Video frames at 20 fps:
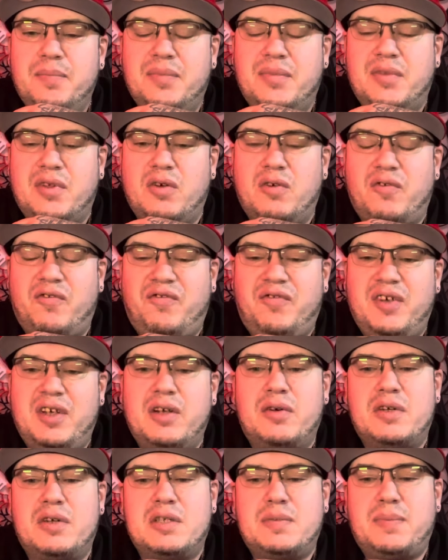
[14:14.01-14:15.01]
Their
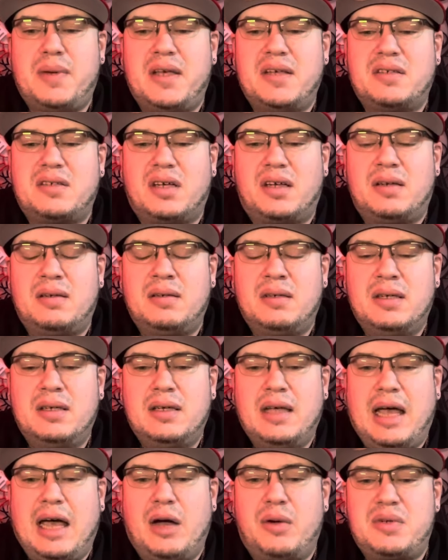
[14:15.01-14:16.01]
fear is based on
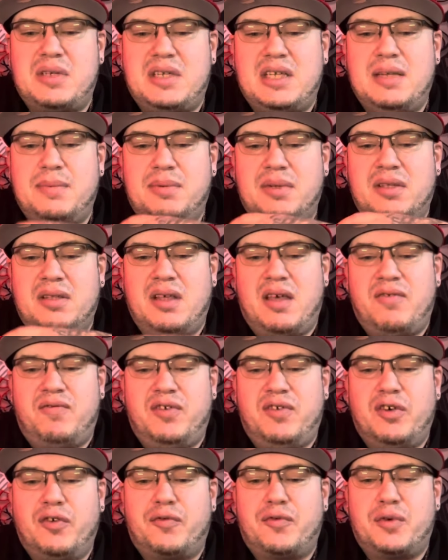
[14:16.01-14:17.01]
how deeply they
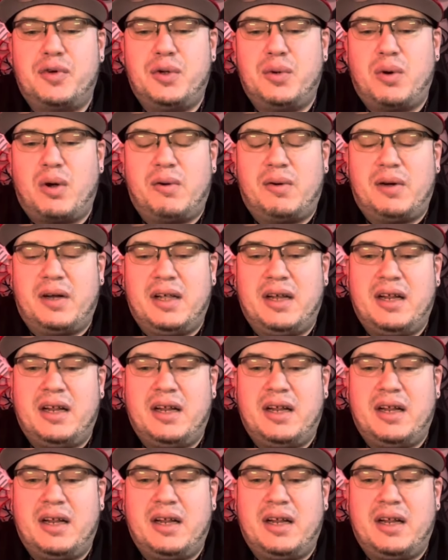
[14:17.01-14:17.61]
feel for you already,